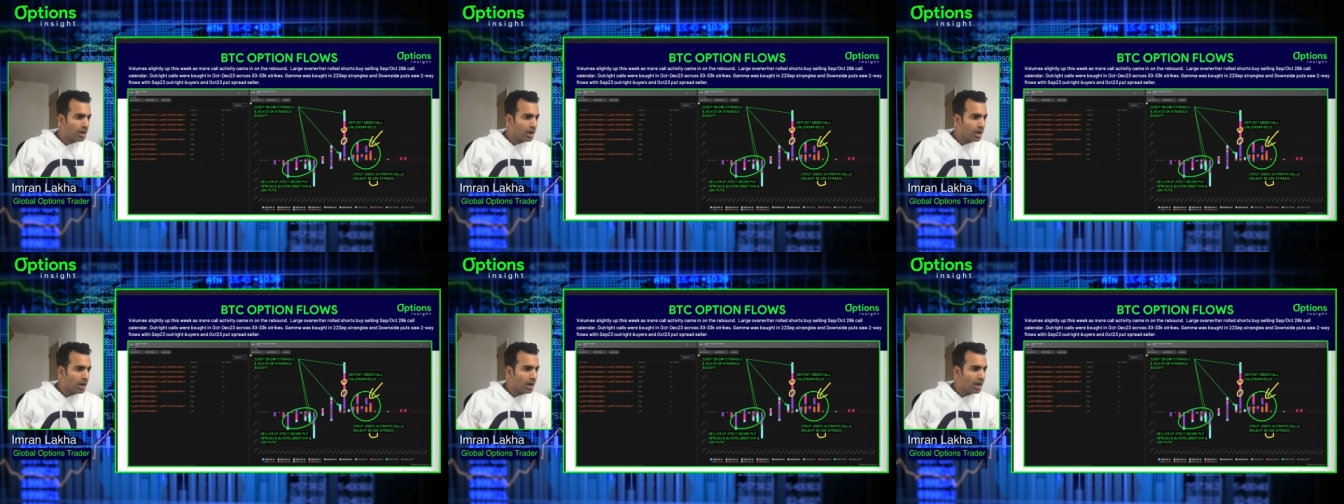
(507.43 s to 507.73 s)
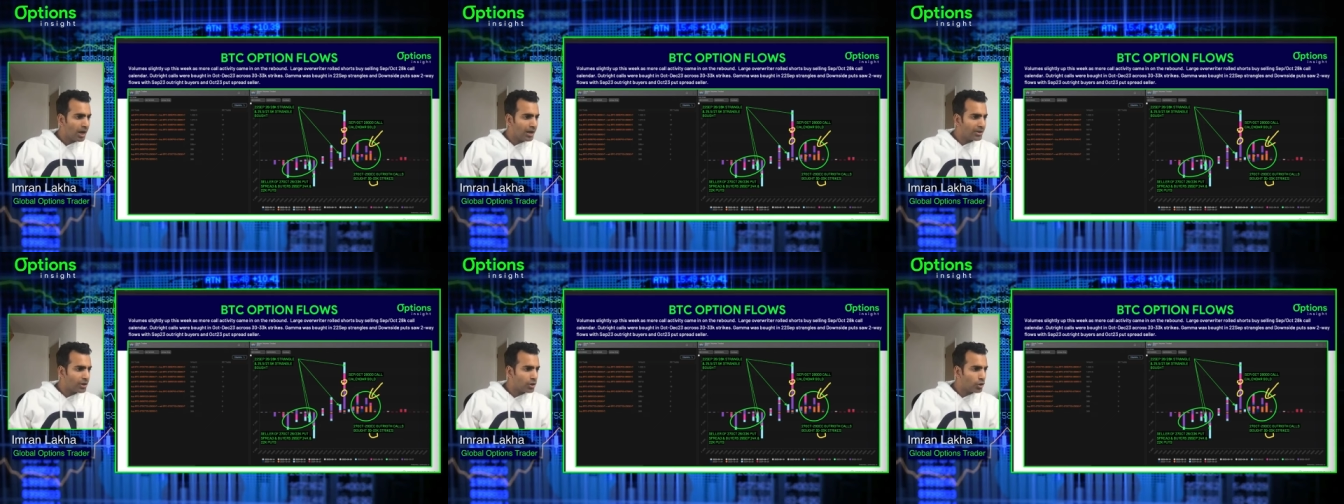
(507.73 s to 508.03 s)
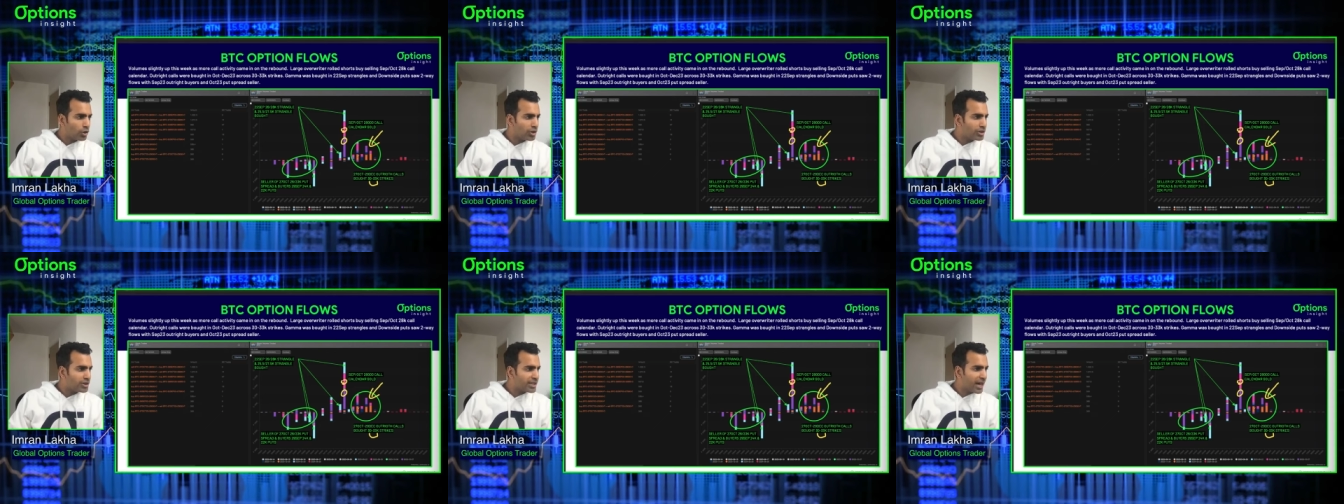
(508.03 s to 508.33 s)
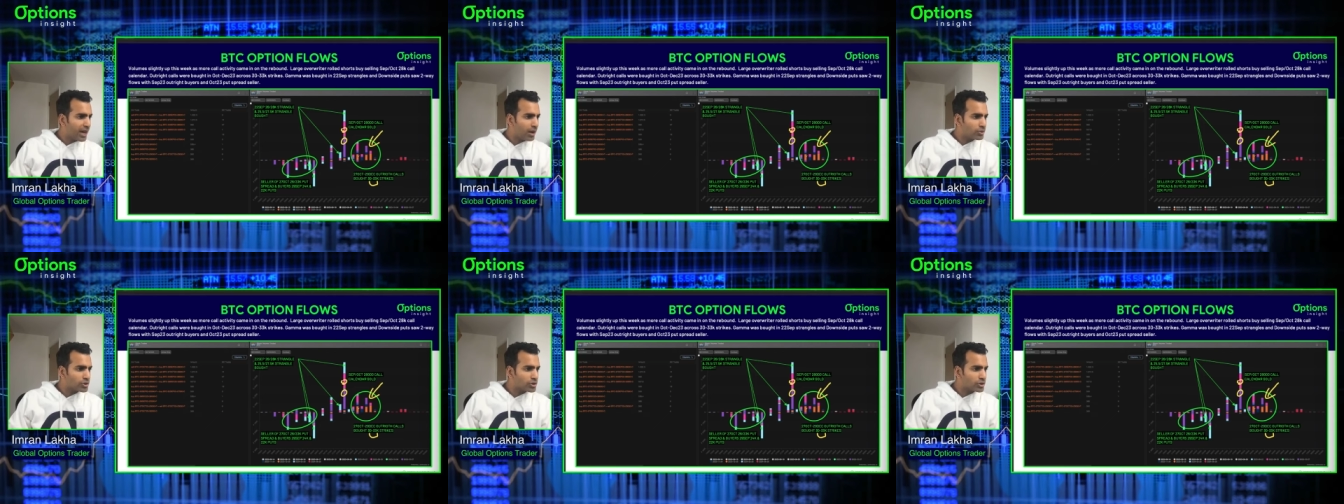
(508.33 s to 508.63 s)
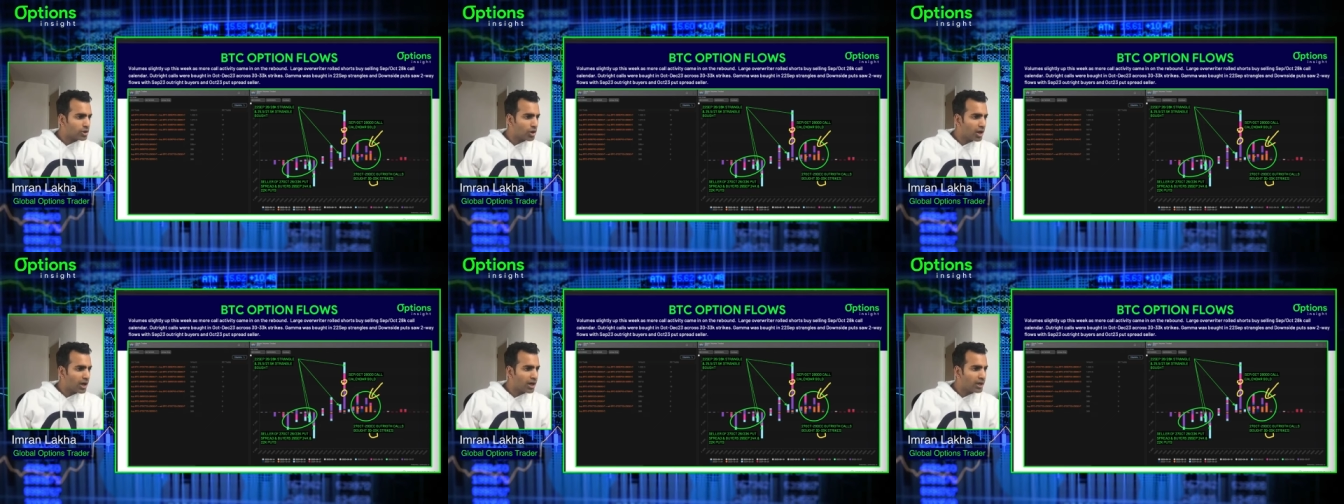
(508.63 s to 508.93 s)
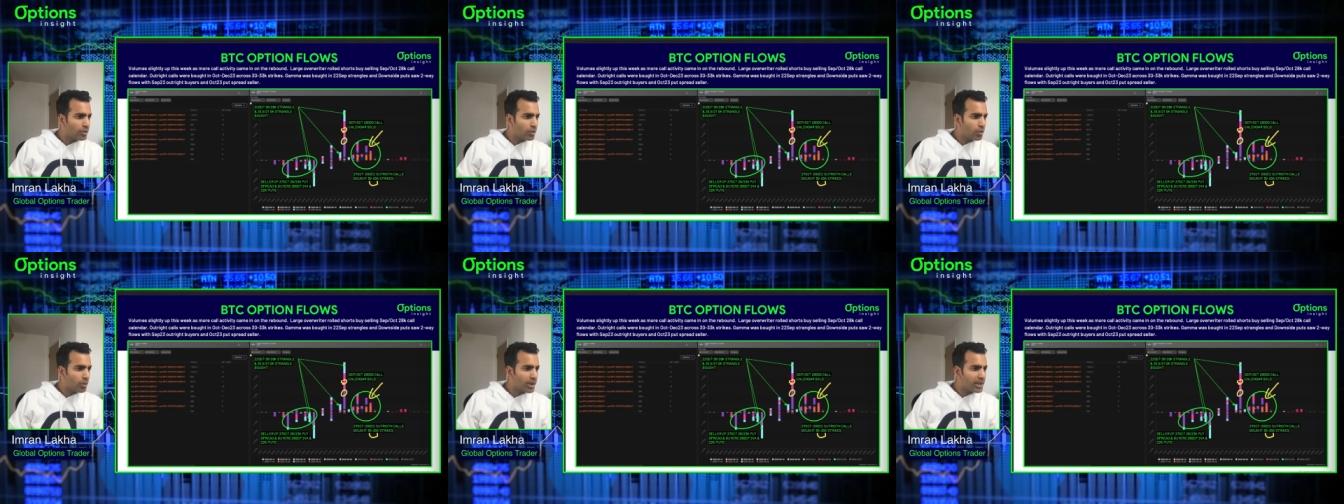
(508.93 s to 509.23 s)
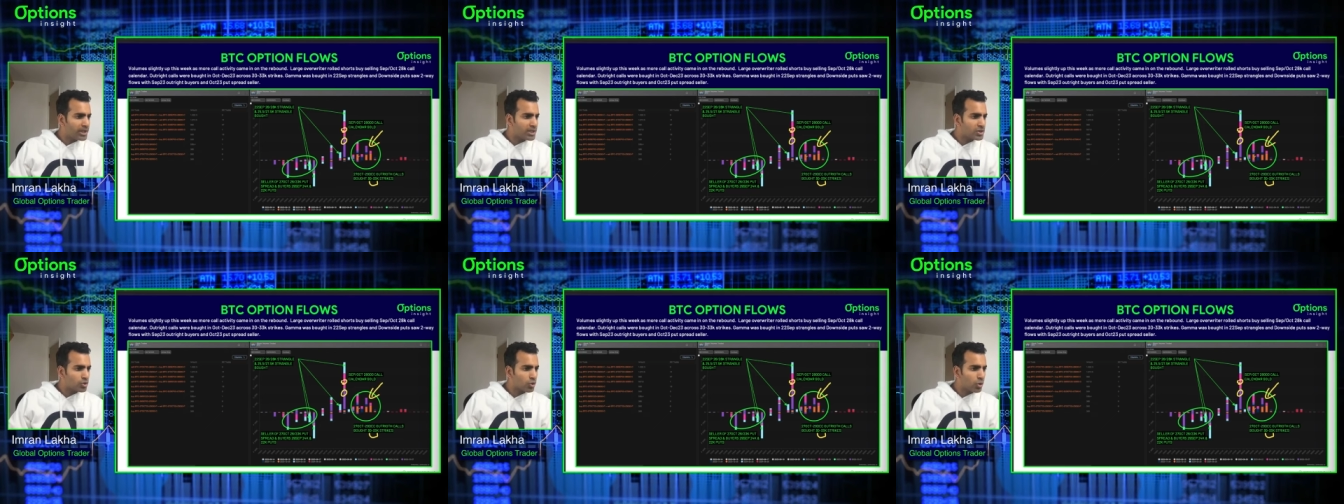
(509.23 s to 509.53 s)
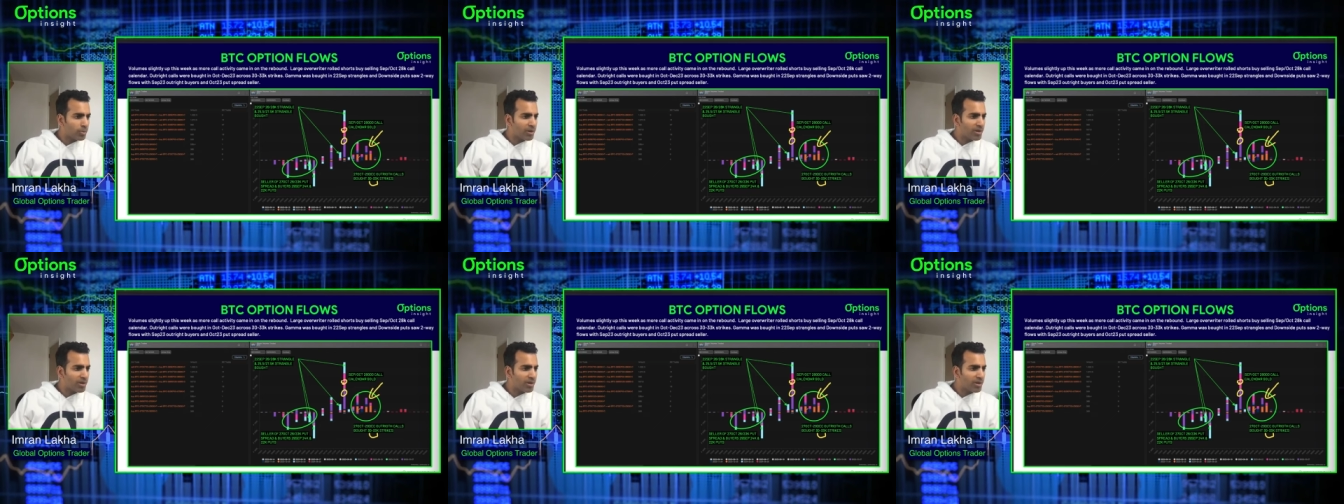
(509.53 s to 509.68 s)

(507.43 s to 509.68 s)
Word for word: Uh, and then on the downside, we saw a